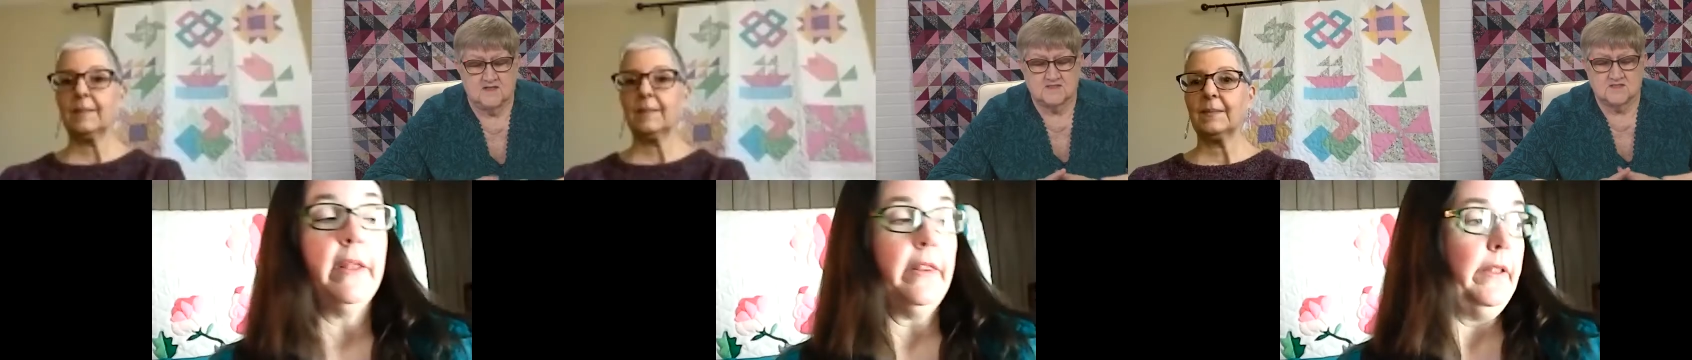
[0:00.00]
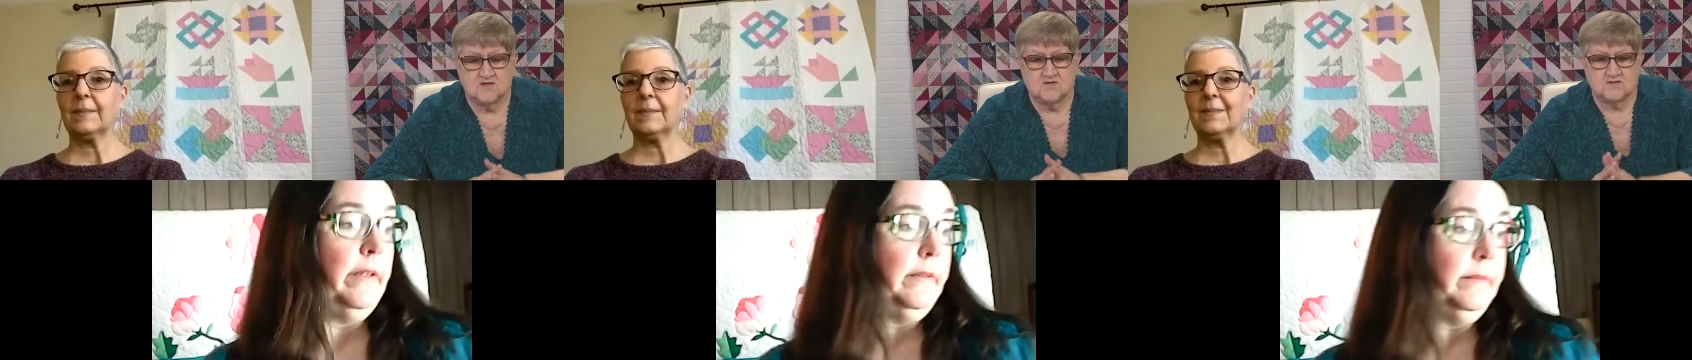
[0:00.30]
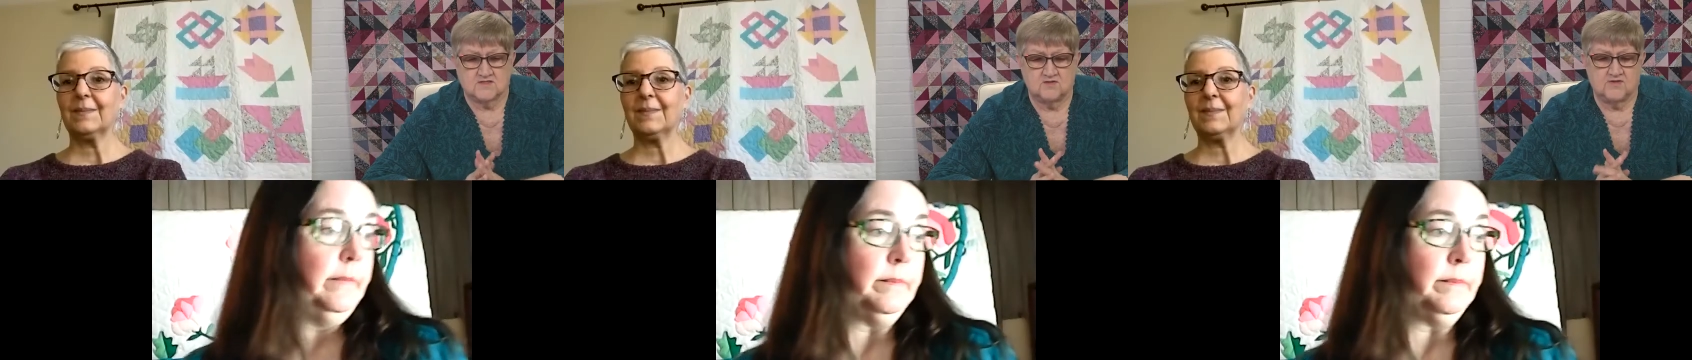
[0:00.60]
Speaker 1: and so,
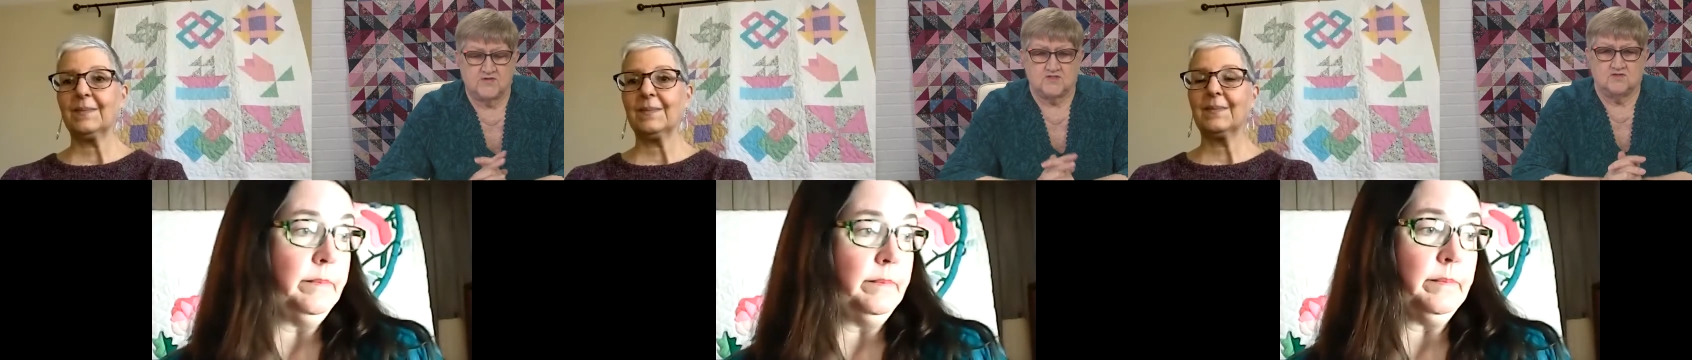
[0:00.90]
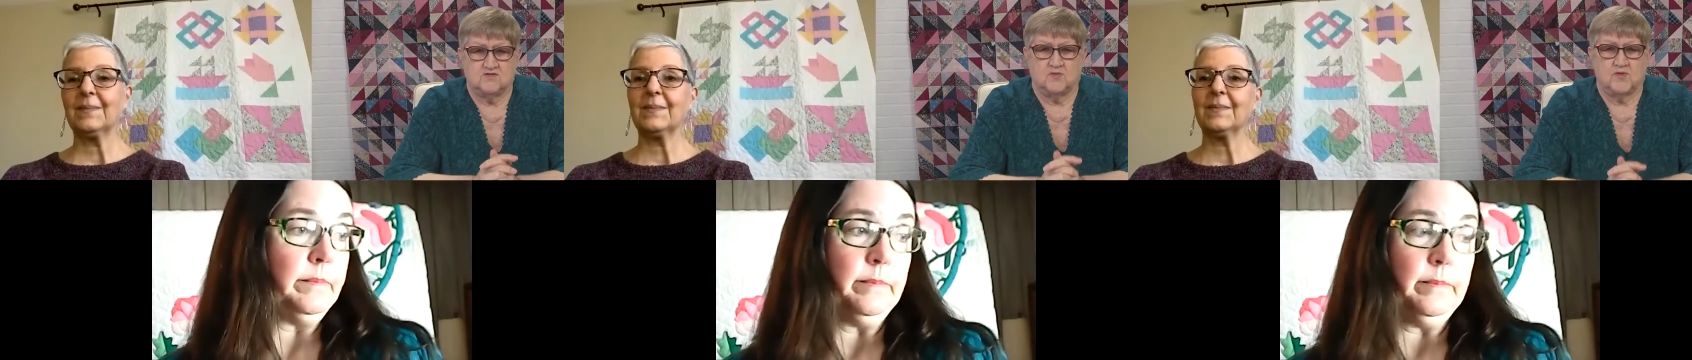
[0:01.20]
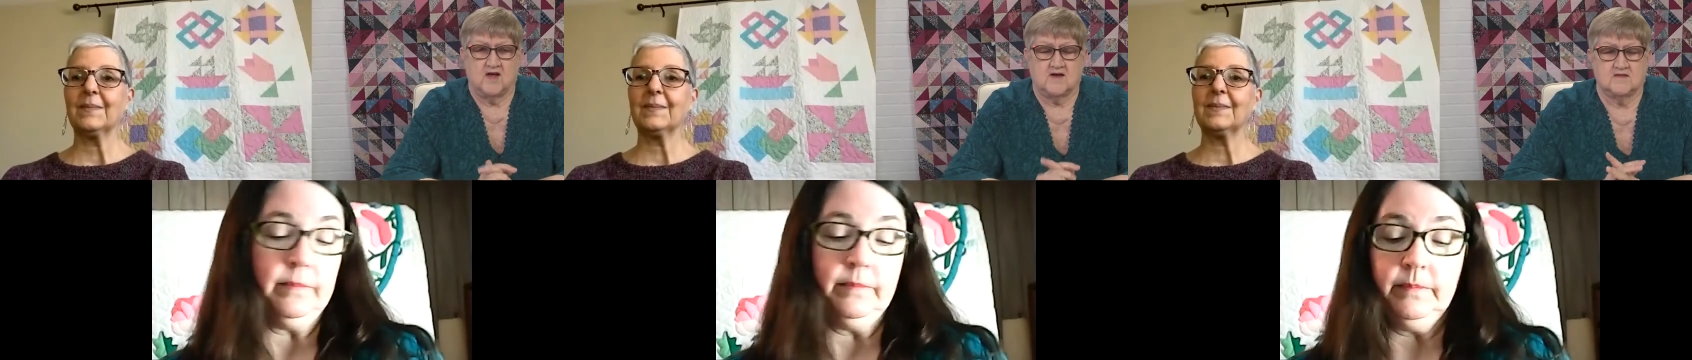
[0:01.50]
so if you do a
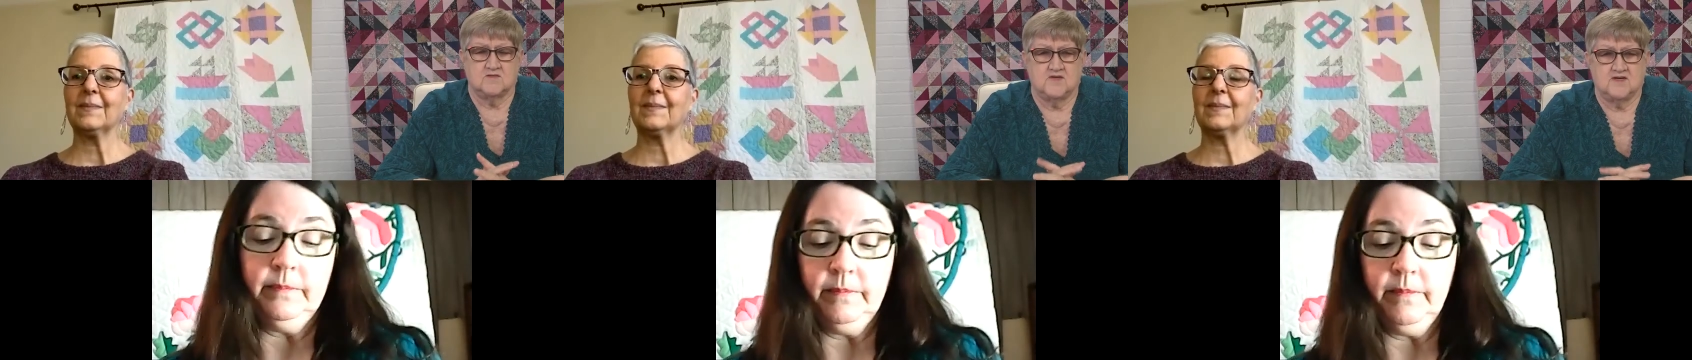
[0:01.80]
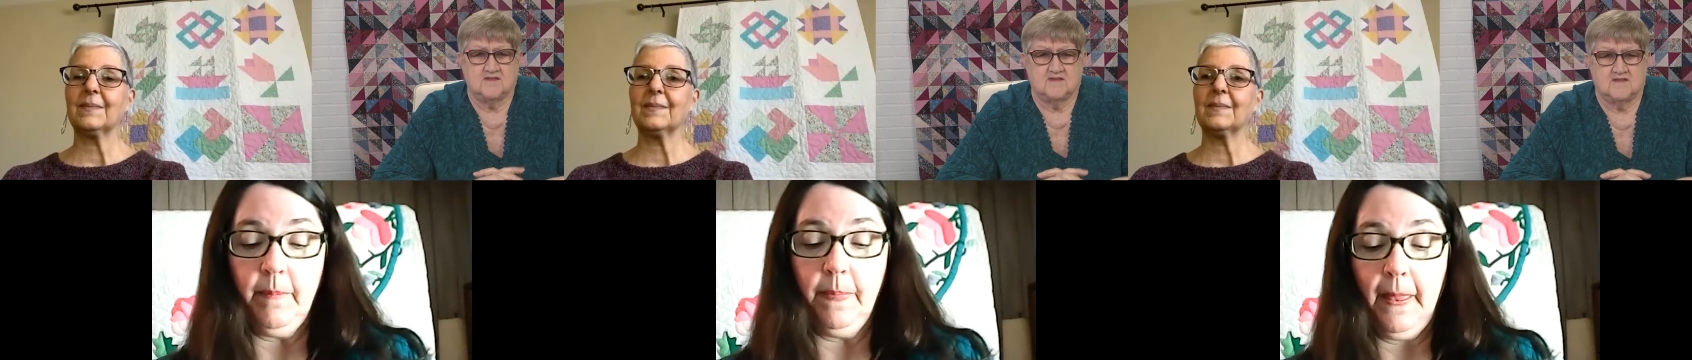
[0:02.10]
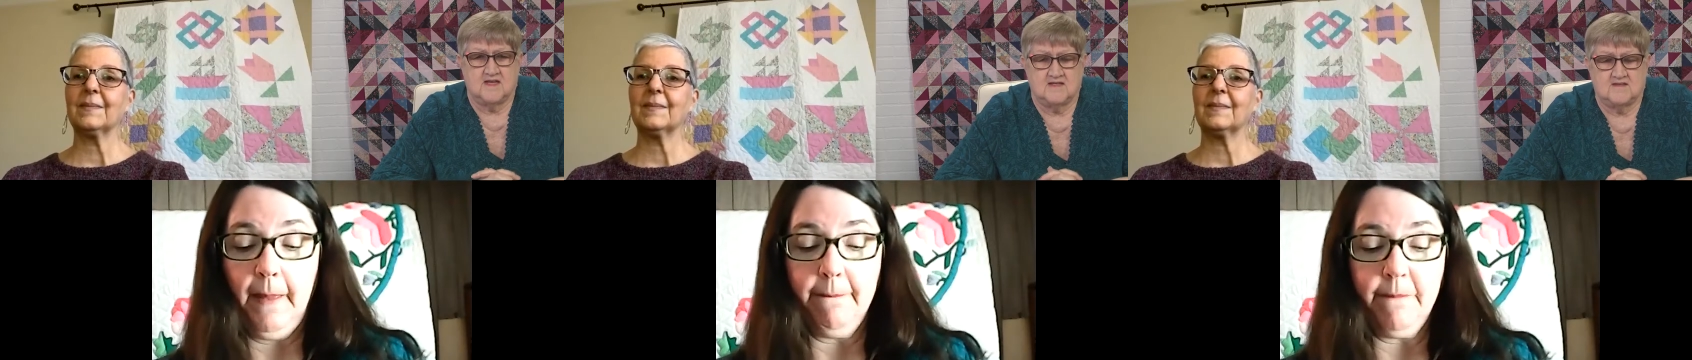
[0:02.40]
block of the month,
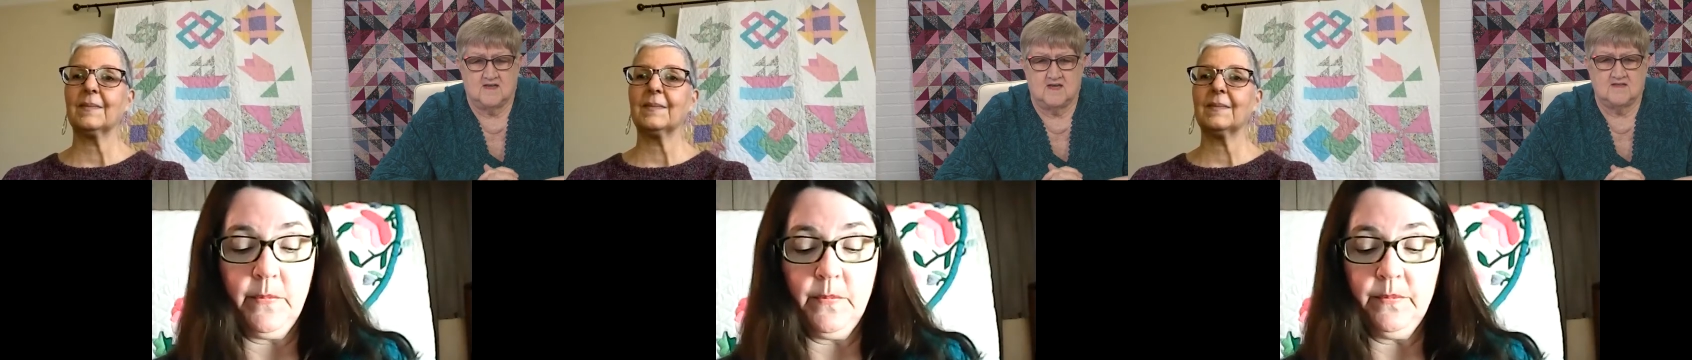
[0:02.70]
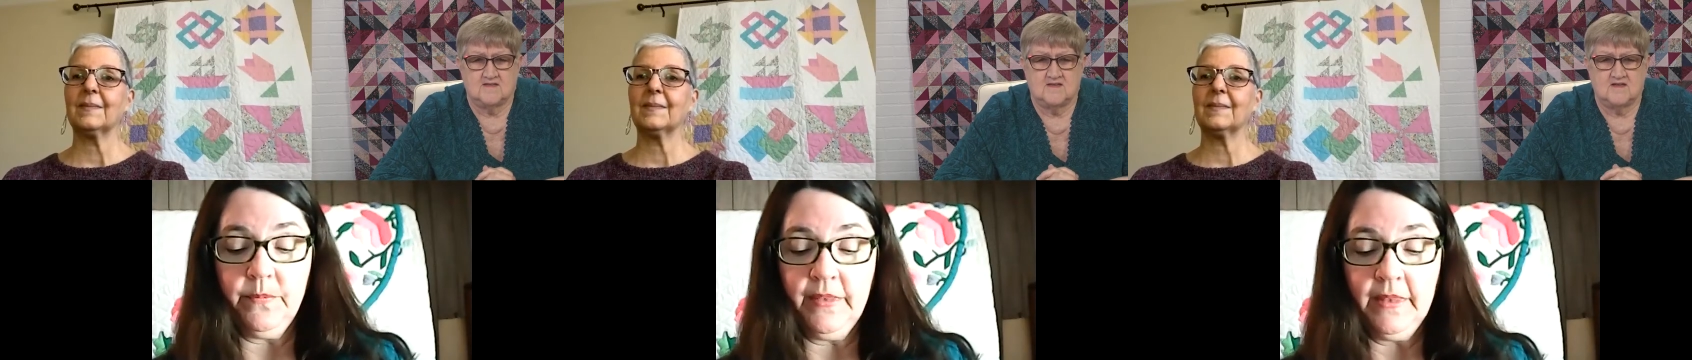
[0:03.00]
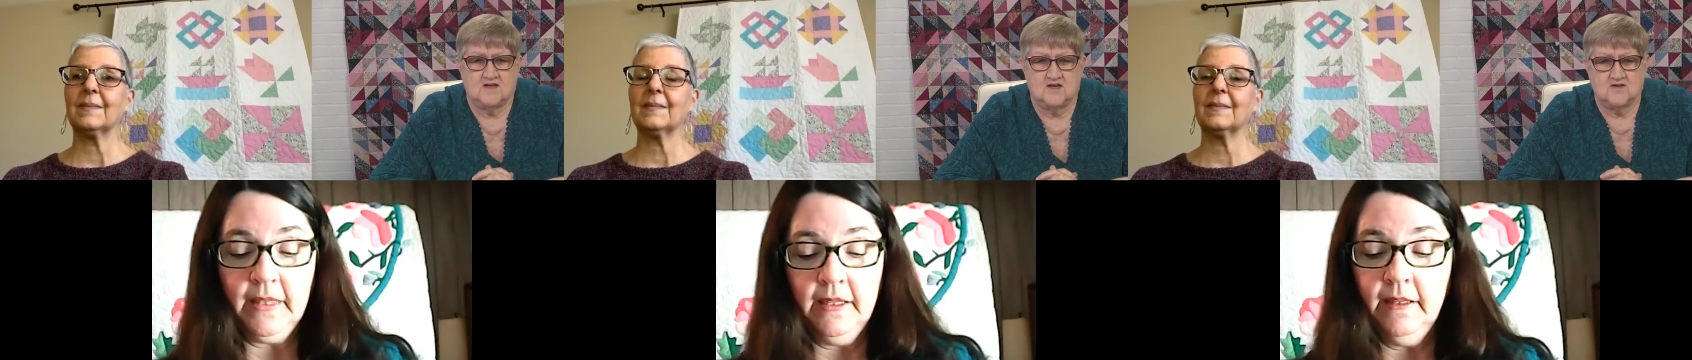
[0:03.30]
then at the end of the
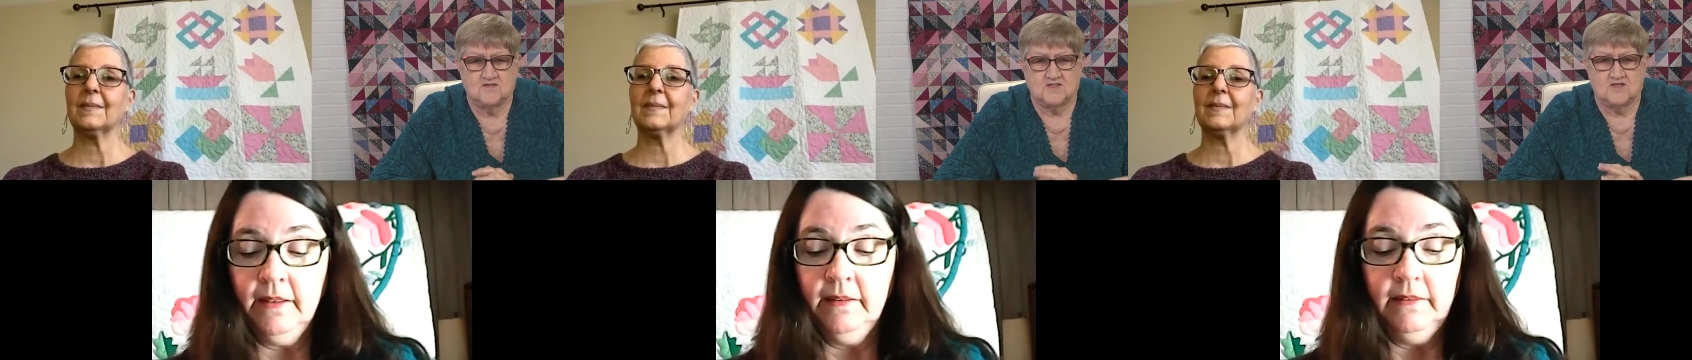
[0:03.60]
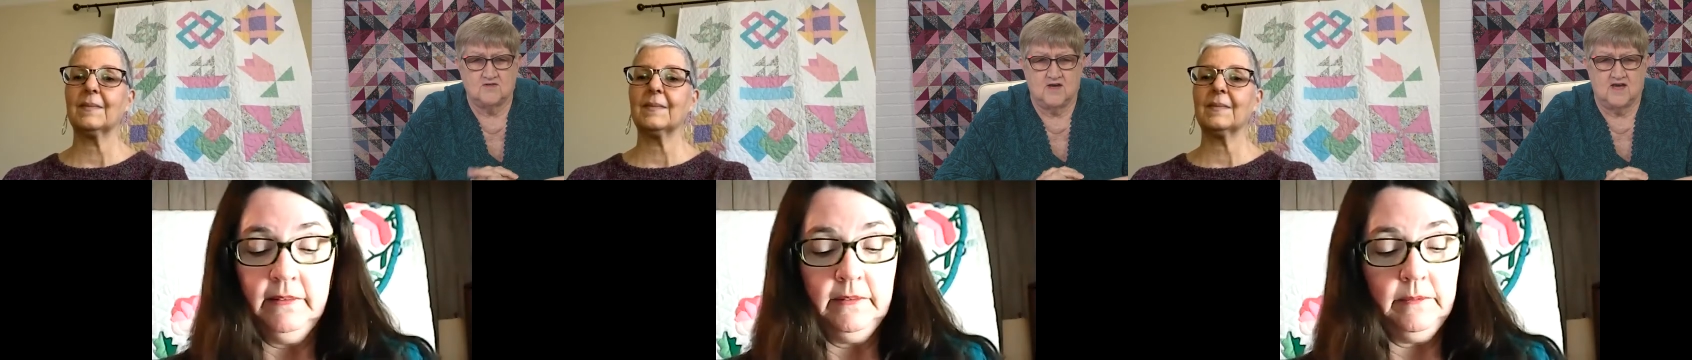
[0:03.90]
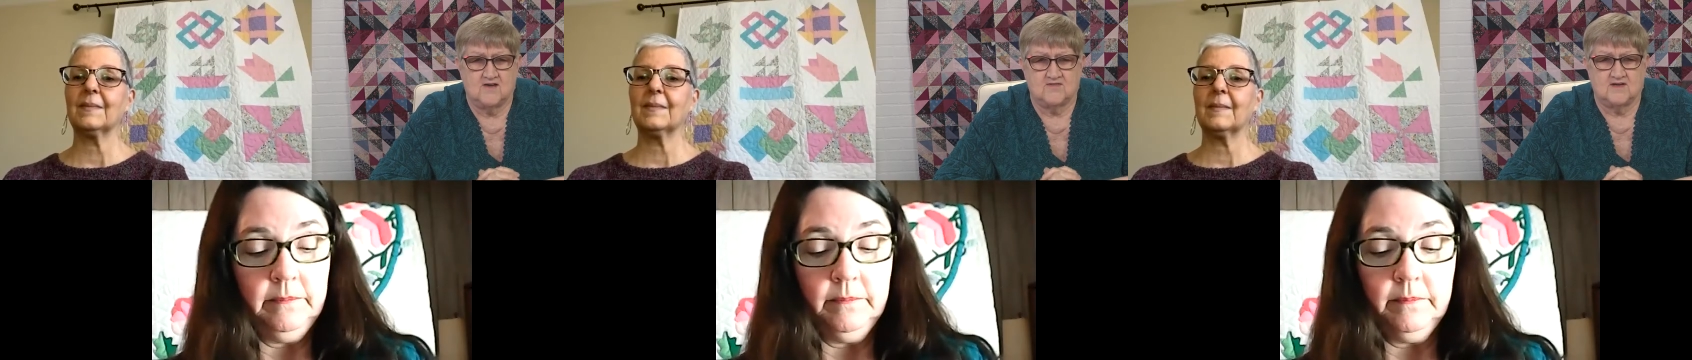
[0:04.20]
year, do you
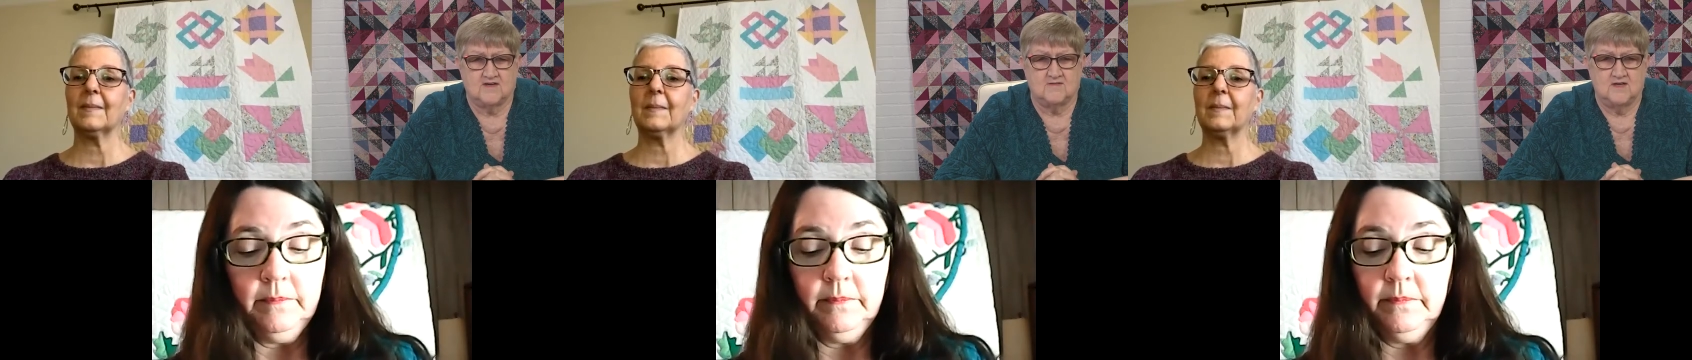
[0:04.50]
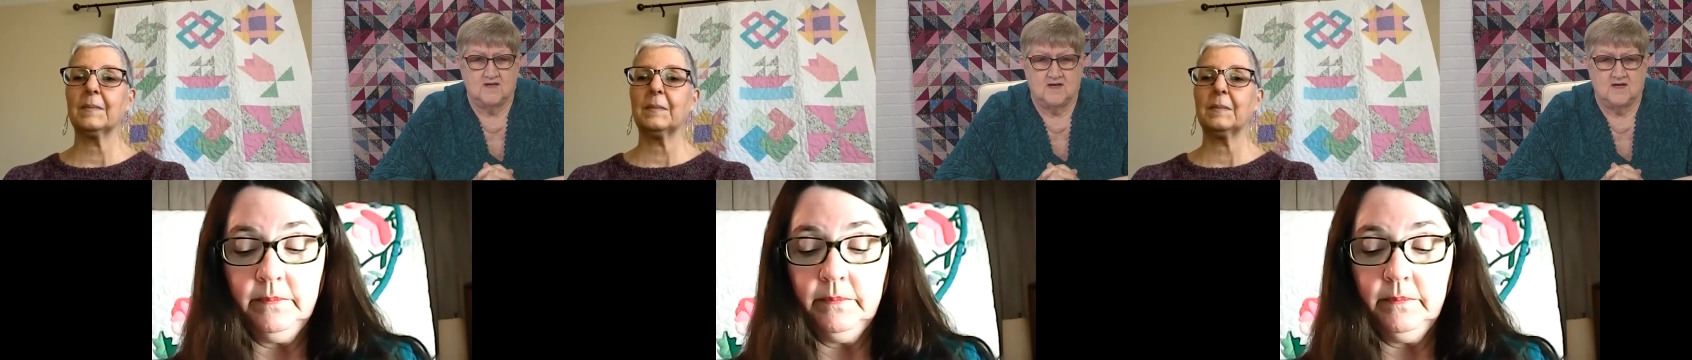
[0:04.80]
have a,